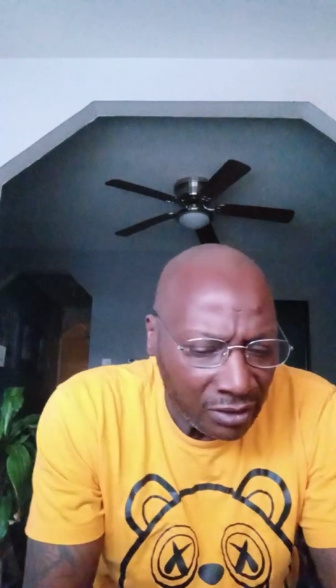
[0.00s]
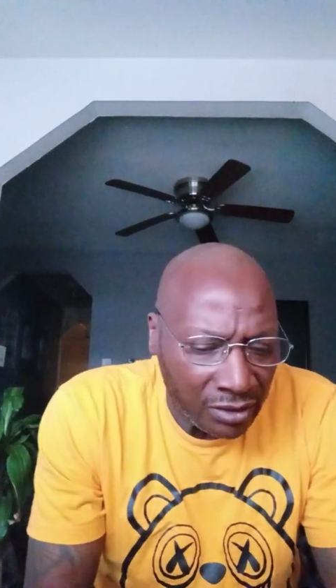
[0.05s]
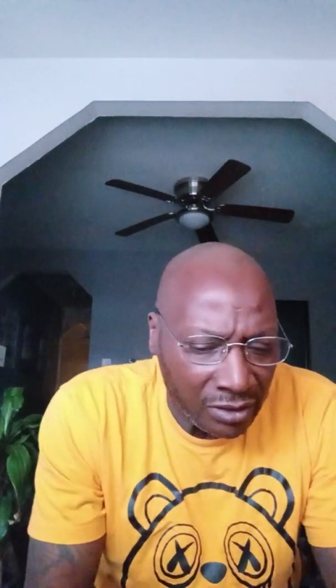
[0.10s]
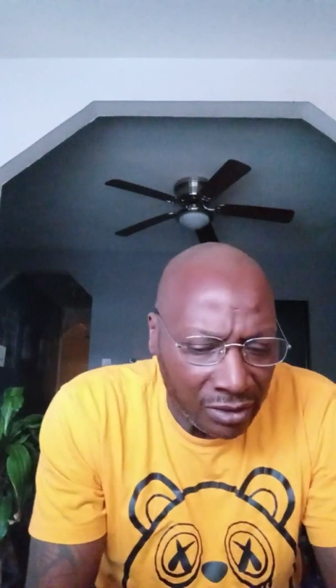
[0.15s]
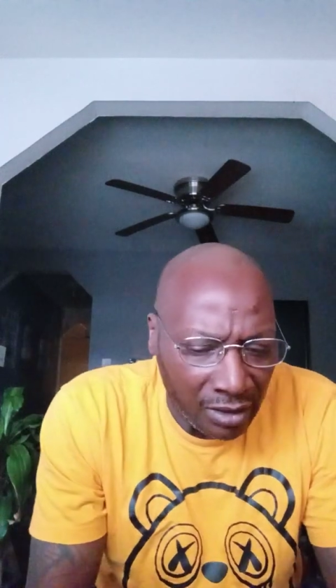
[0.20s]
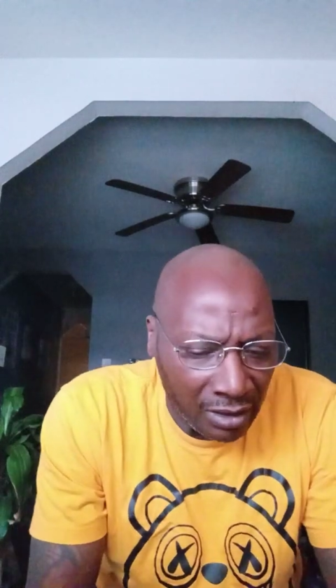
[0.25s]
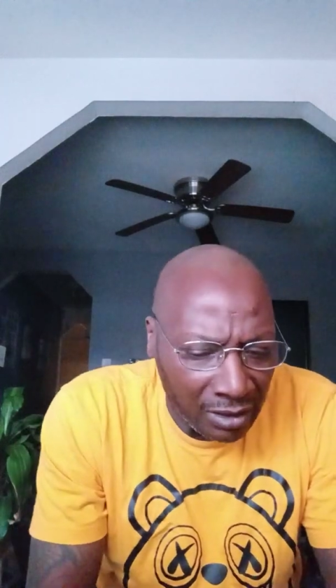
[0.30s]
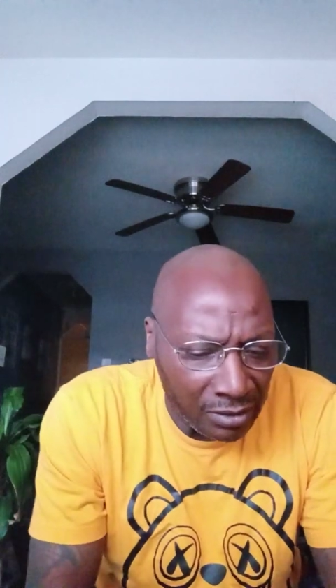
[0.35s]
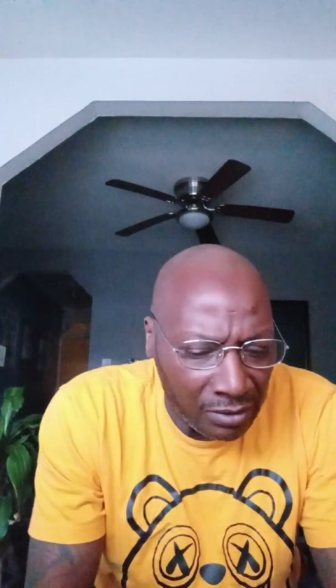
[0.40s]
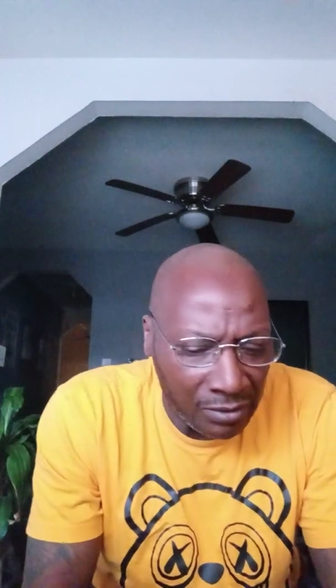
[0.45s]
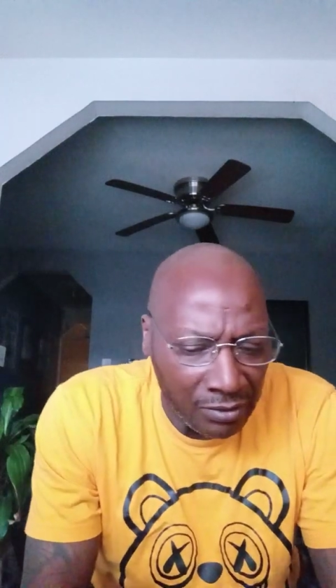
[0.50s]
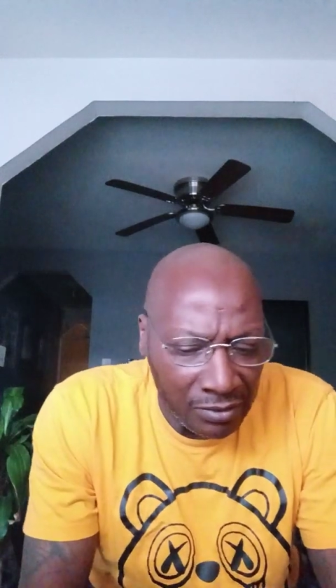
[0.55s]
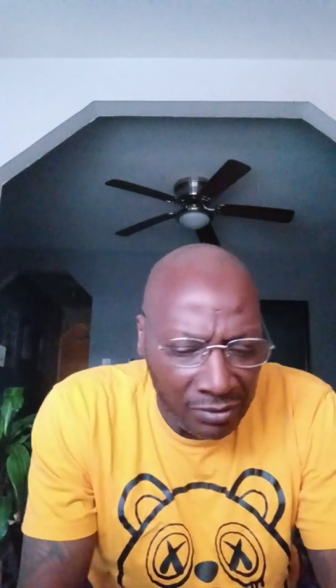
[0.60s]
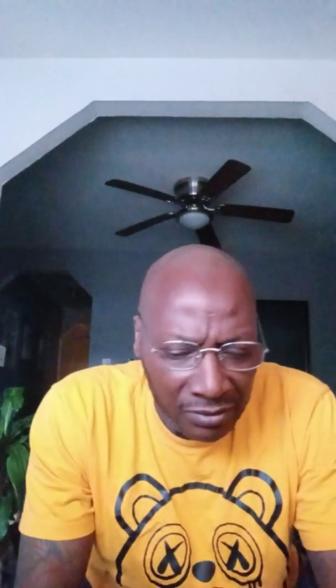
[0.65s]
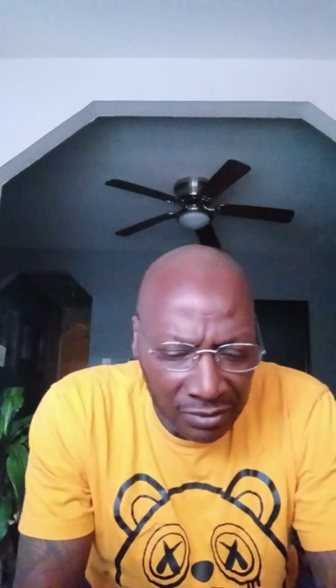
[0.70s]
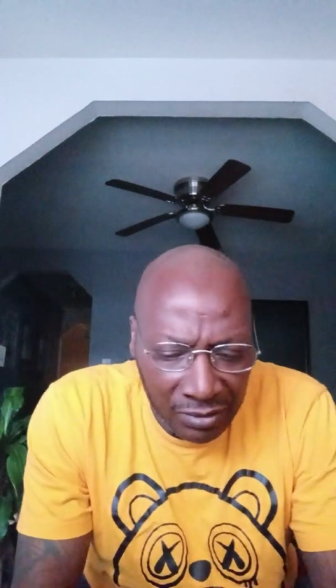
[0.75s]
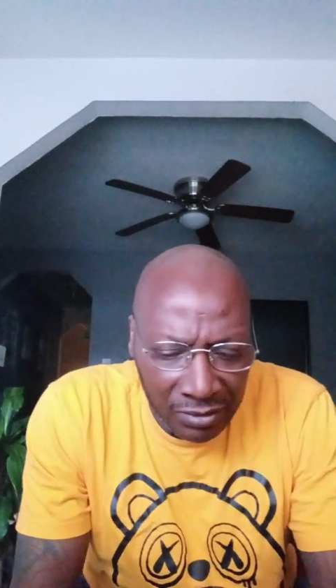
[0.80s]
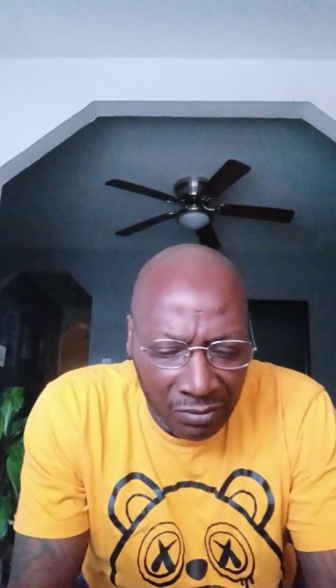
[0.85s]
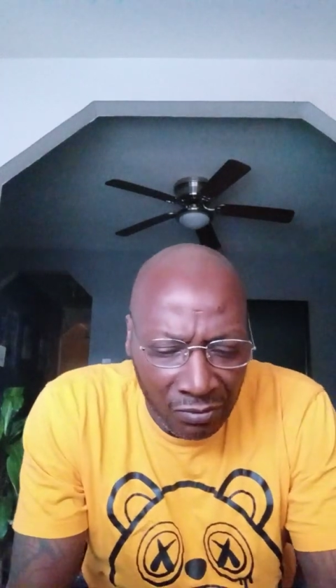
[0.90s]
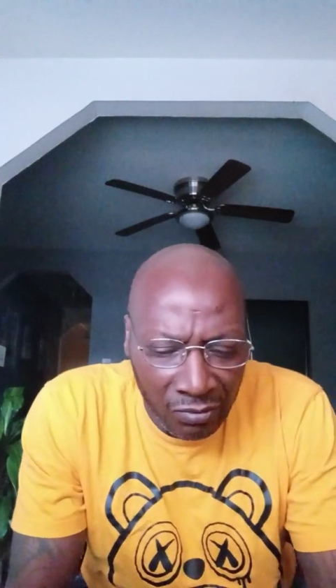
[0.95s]
to
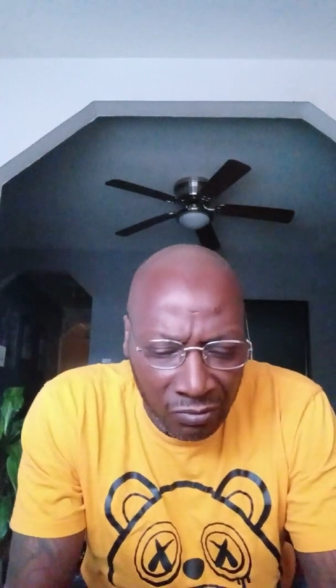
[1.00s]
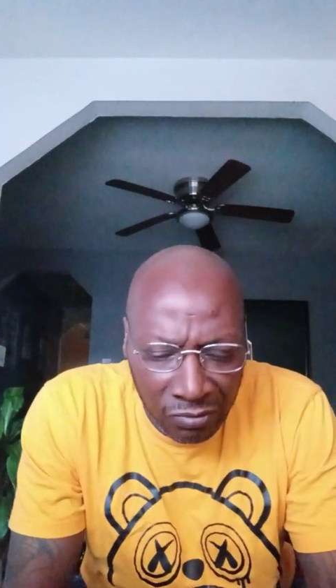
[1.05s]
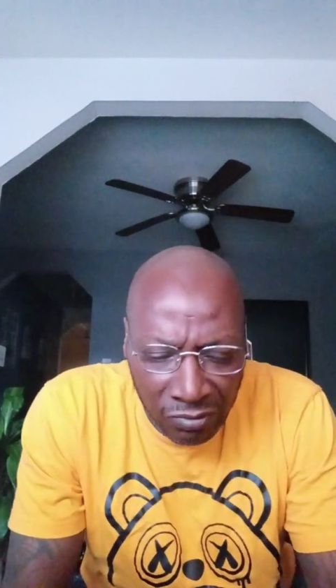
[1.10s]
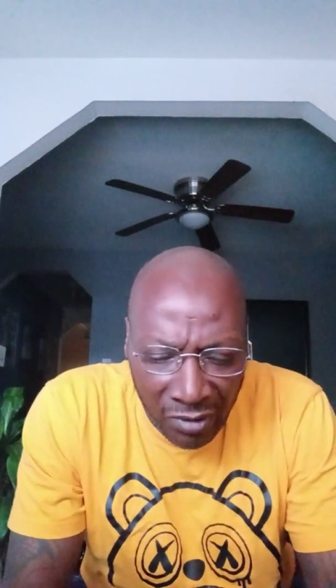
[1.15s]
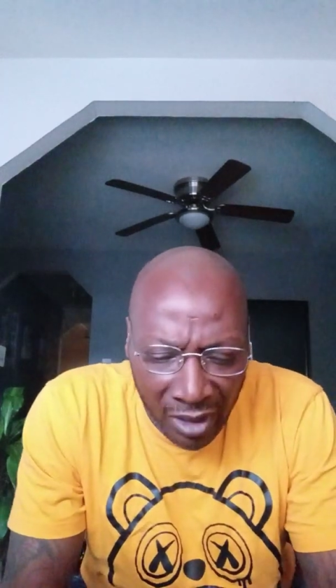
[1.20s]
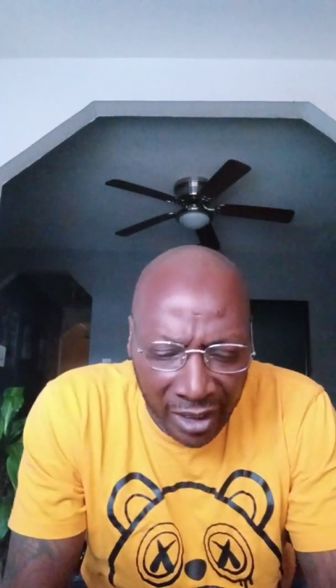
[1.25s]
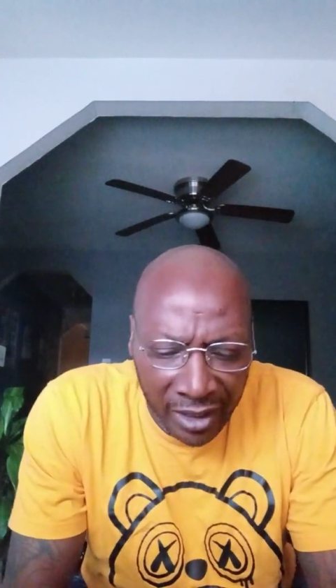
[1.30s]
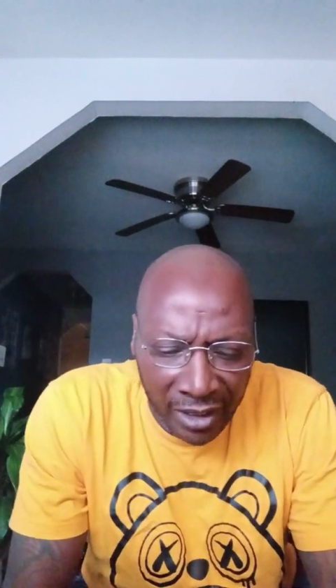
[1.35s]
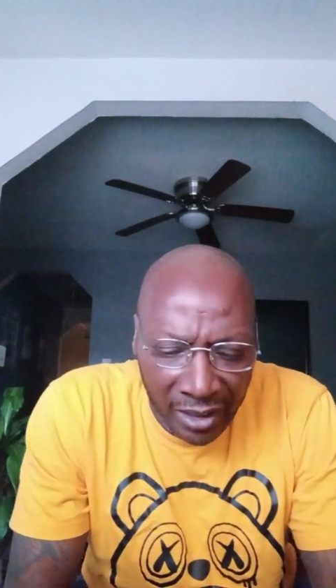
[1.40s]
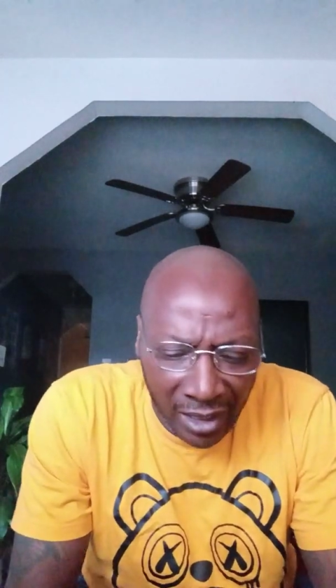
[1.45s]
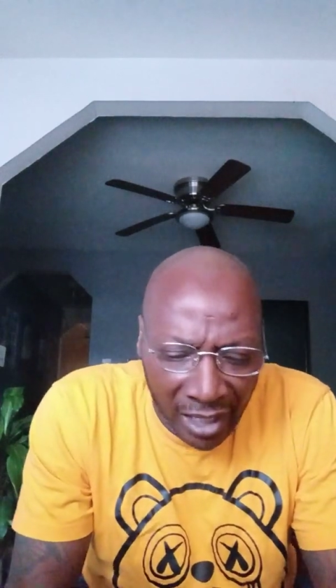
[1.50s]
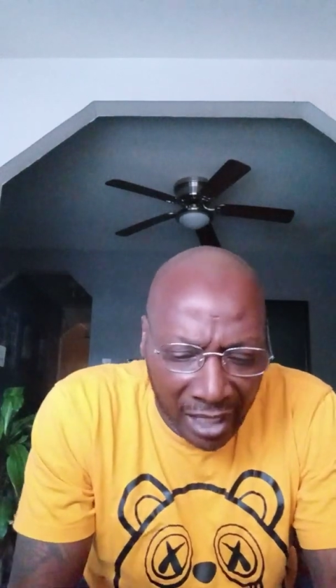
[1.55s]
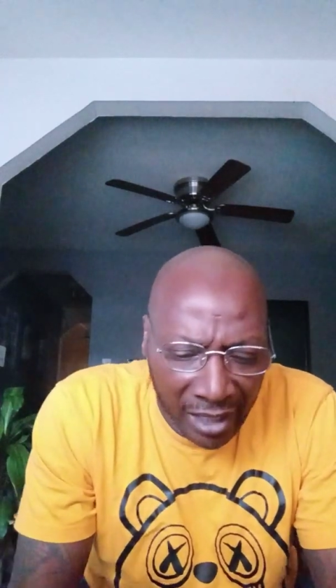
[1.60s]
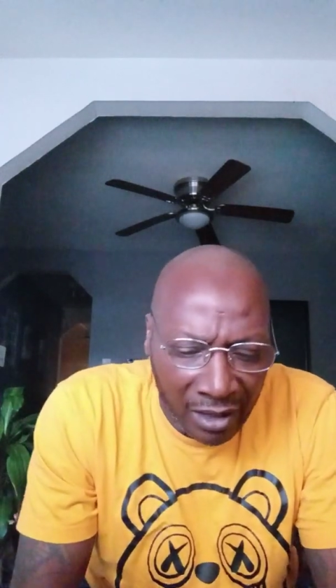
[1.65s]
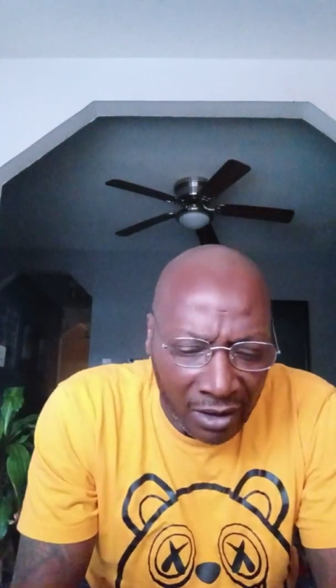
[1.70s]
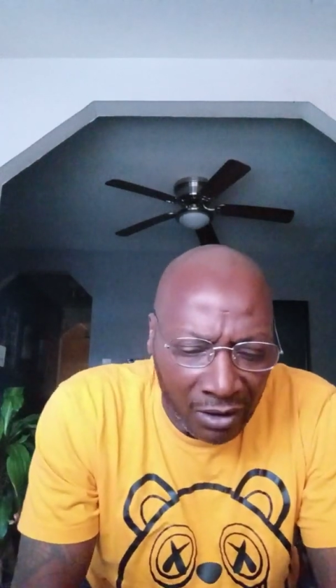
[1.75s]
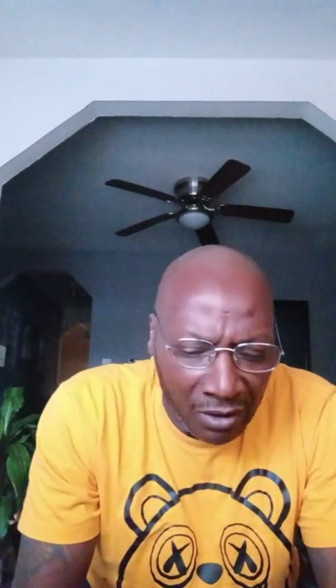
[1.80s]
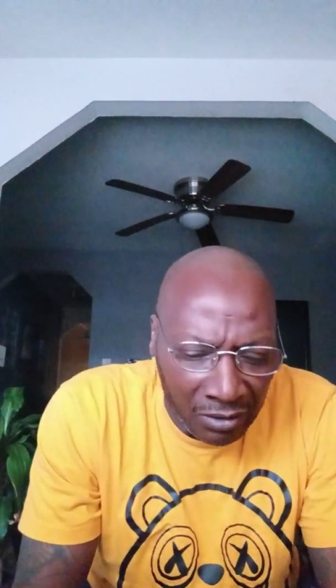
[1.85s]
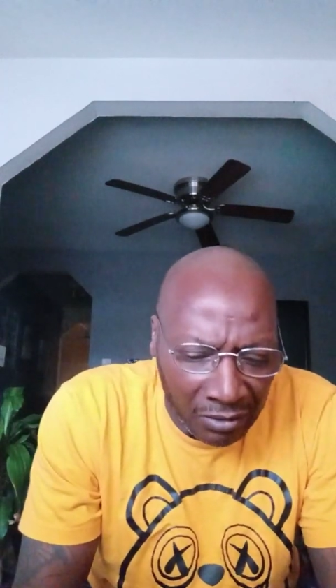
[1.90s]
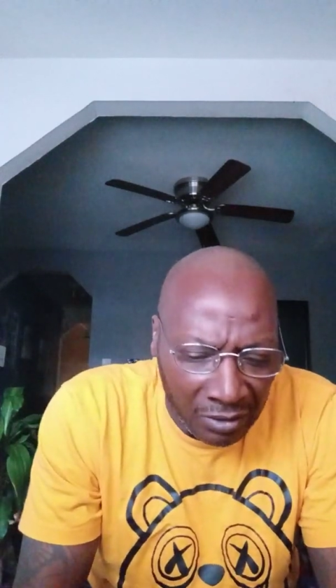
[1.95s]
run it
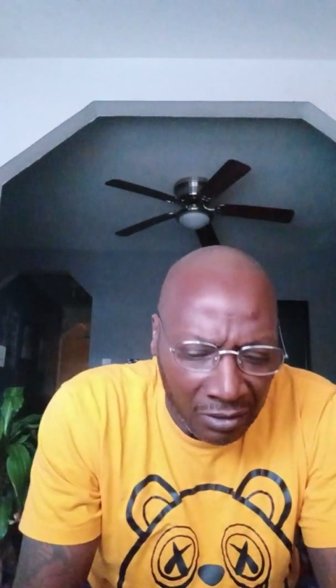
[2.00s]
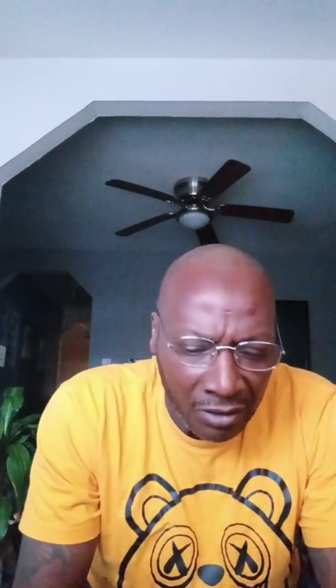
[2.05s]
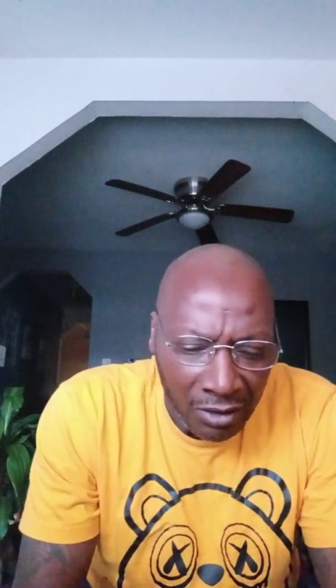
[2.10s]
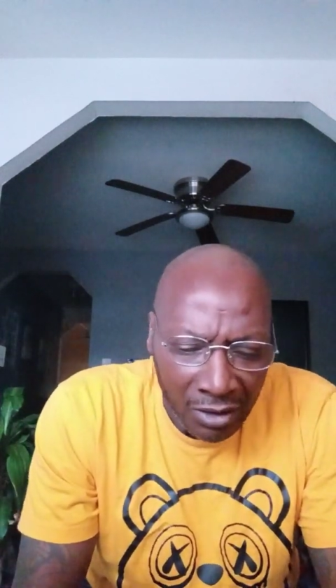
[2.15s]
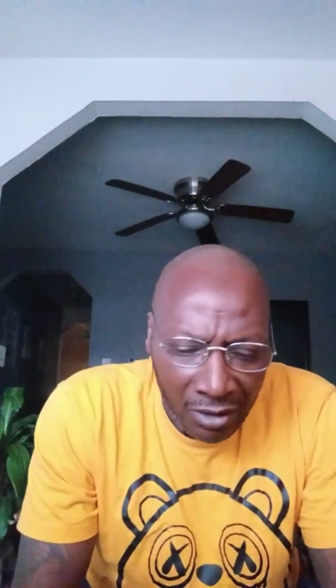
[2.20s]
like a